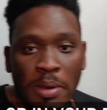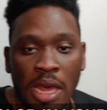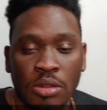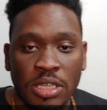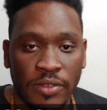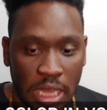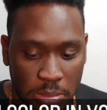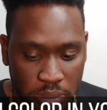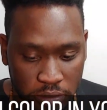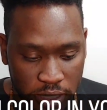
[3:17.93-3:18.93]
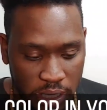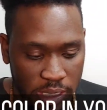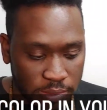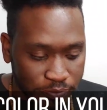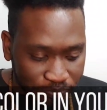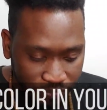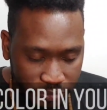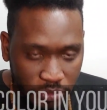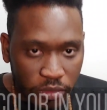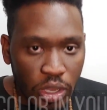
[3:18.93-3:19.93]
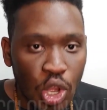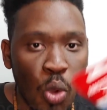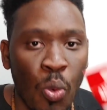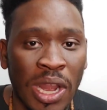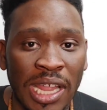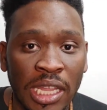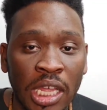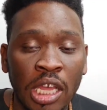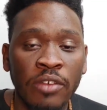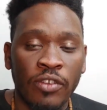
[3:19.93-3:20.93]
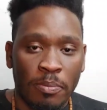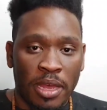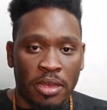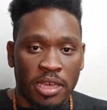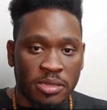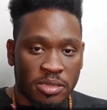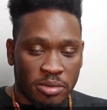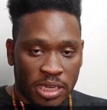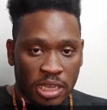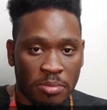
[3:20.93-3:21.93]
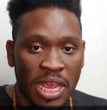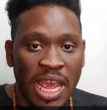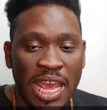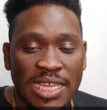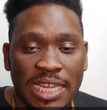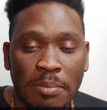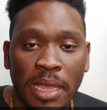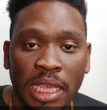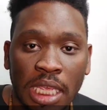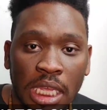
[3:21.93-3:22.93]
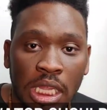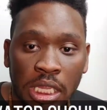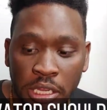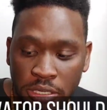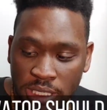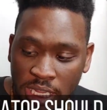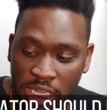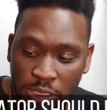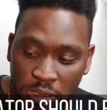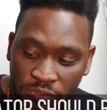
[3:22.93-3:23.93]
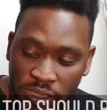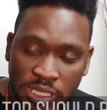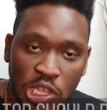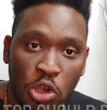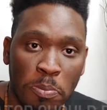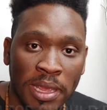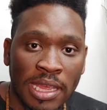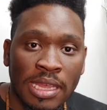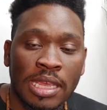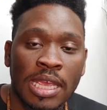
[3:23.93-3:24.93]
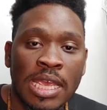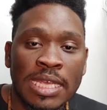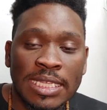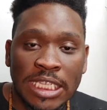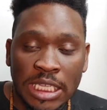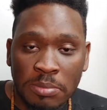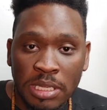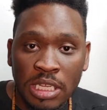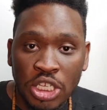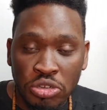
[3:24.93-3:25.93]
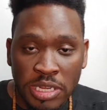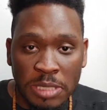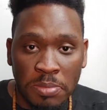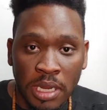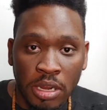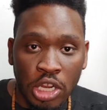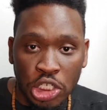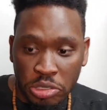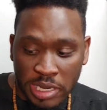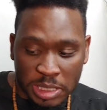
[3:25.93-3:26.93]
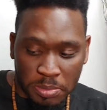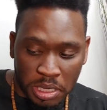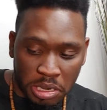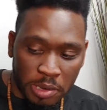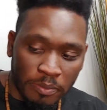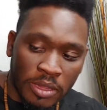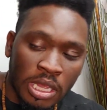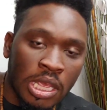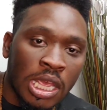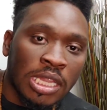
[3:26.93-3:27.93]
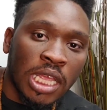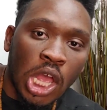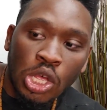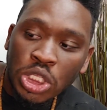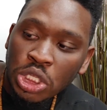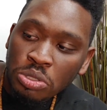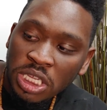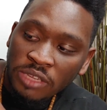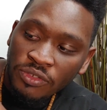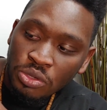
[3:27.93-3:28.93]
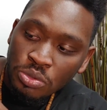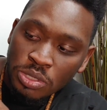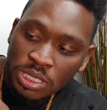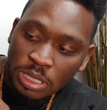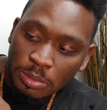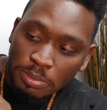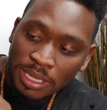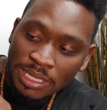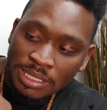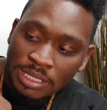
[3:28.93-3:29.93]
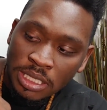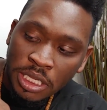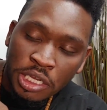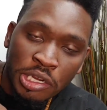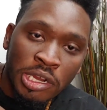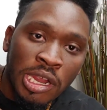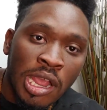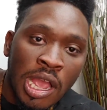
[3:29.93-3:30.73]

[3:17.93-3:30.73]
bottles of Amsterdam. What I love about Amsterdam is they make it clear, telling you if it's opaque, semi-transparent, or transparent. They also give you some pluses here.